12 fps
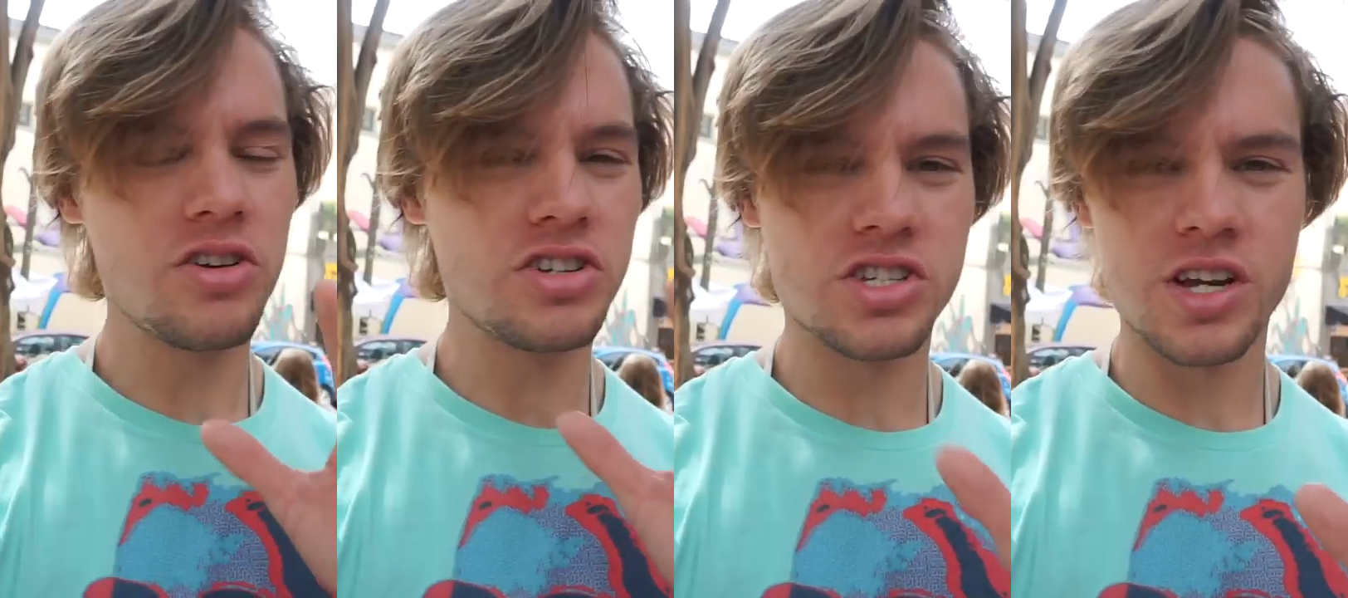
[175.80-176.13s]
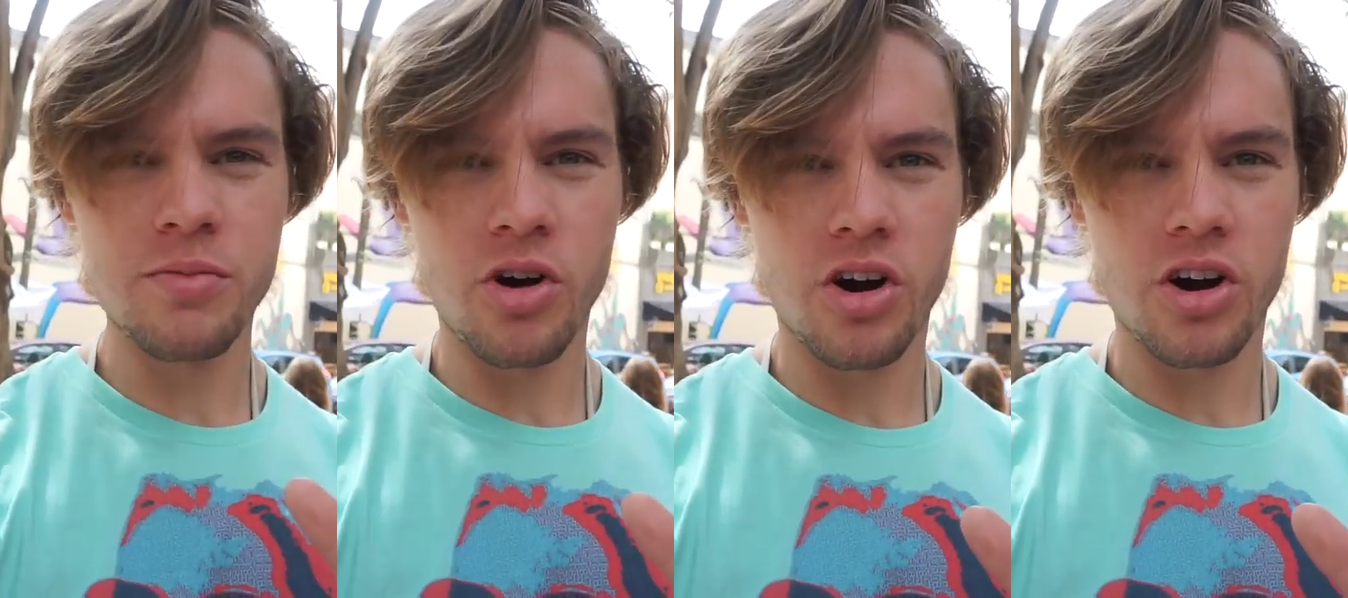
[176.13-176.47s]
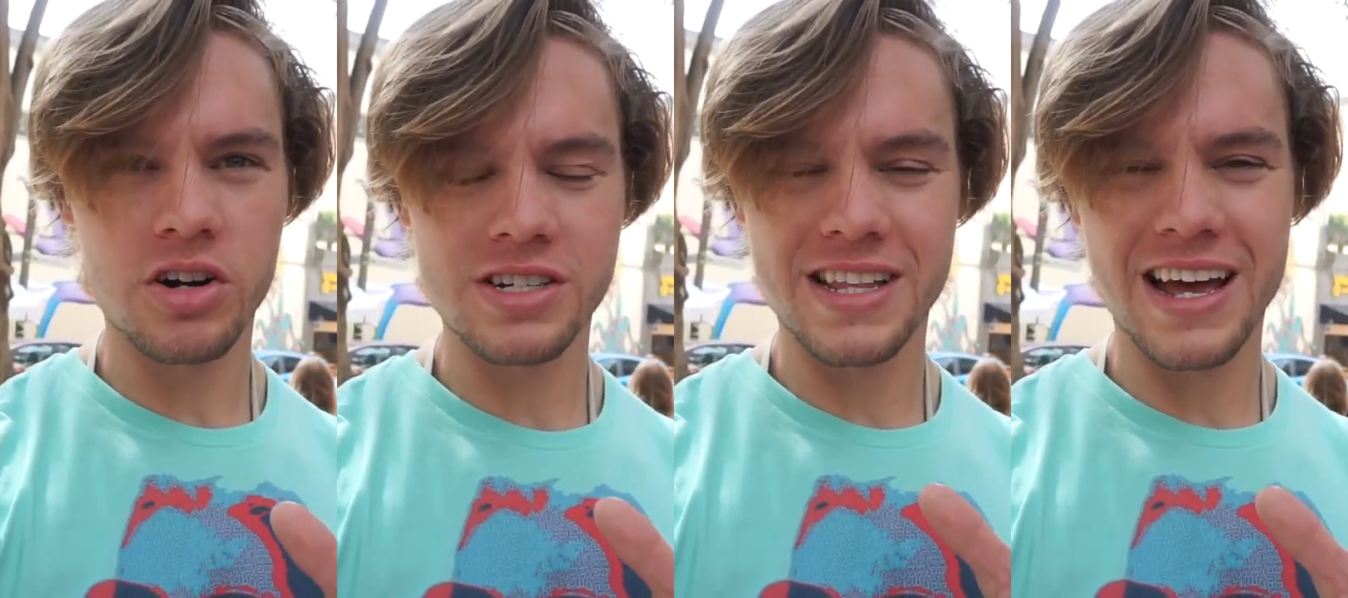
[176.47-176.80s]
There's some
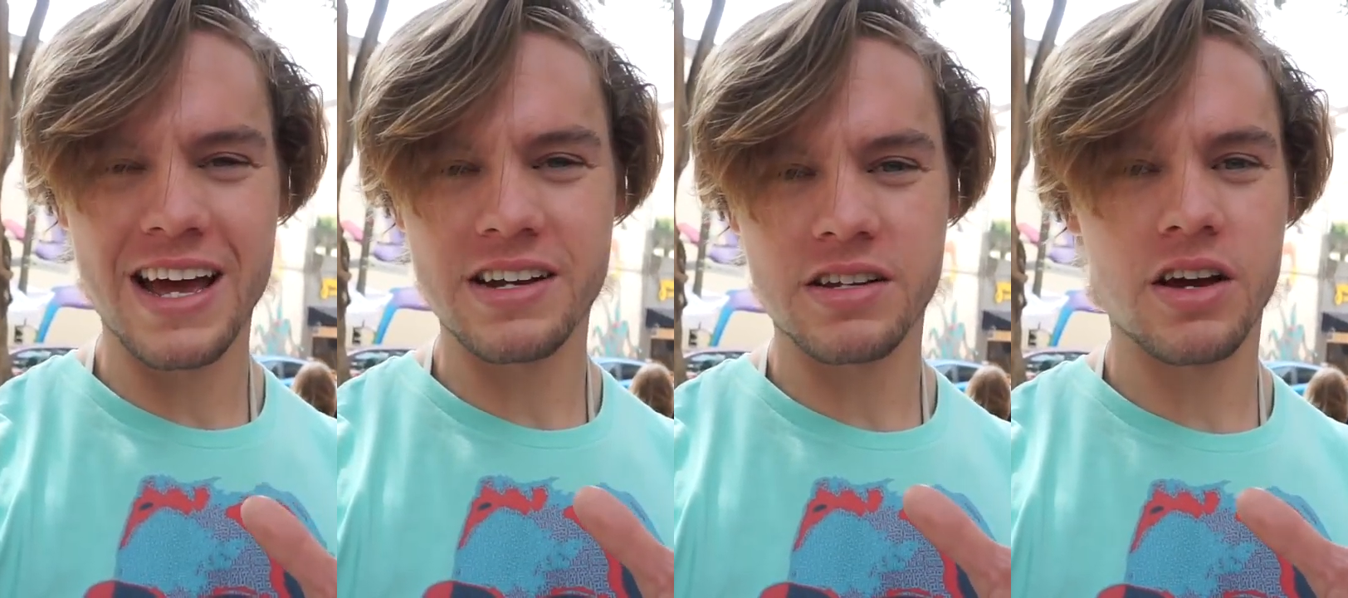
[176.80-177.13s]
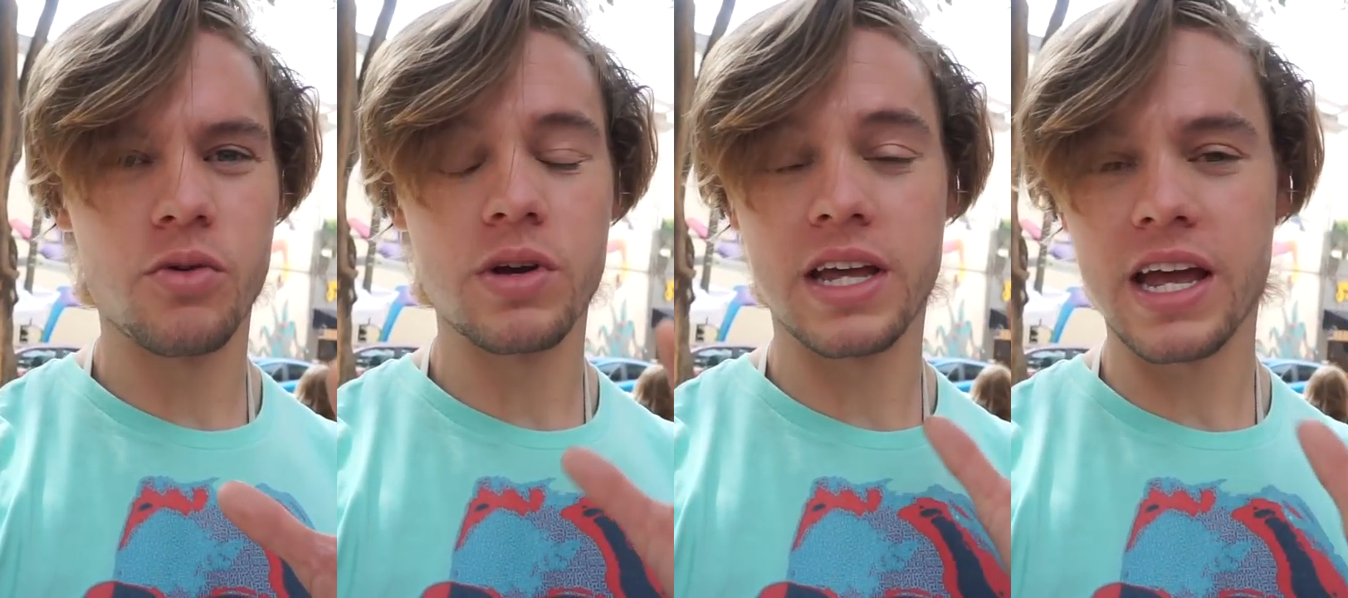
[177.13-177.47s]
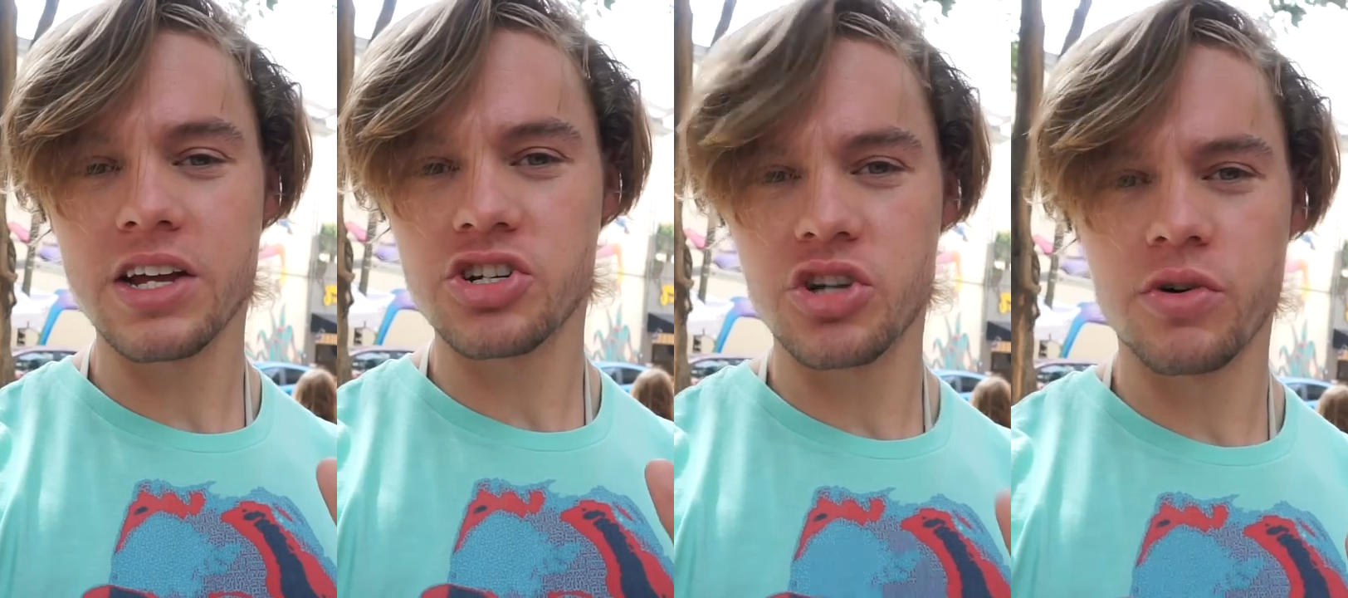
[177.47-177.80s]
art that we
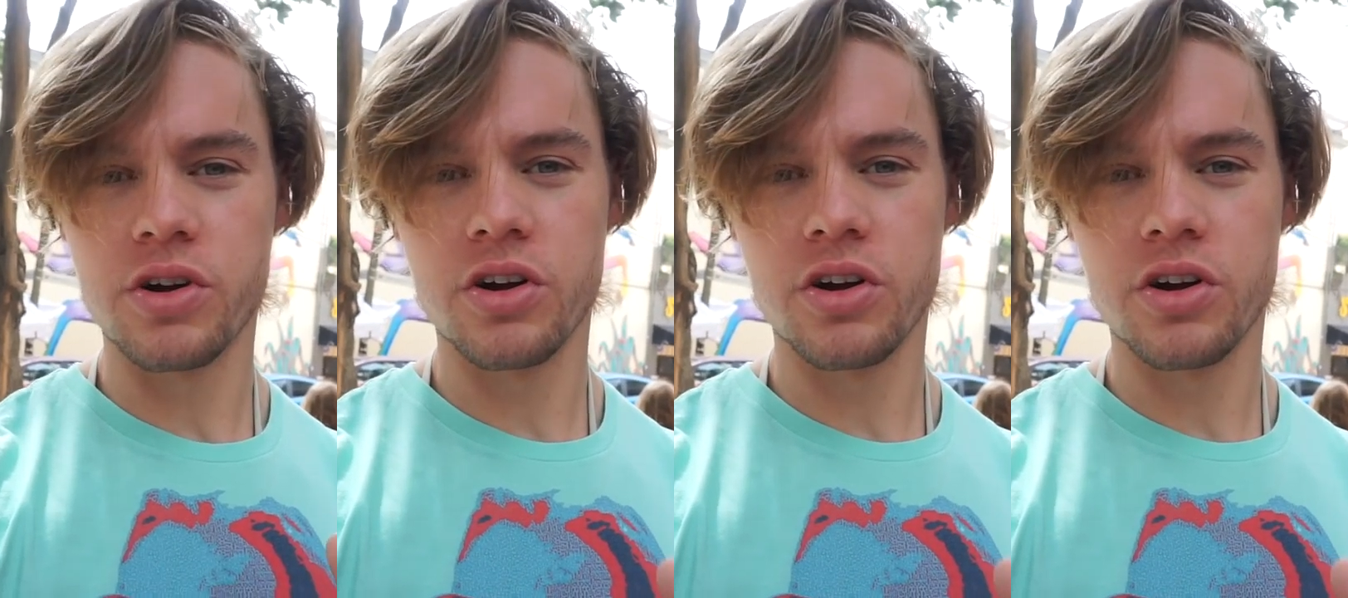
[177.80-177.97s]
can't show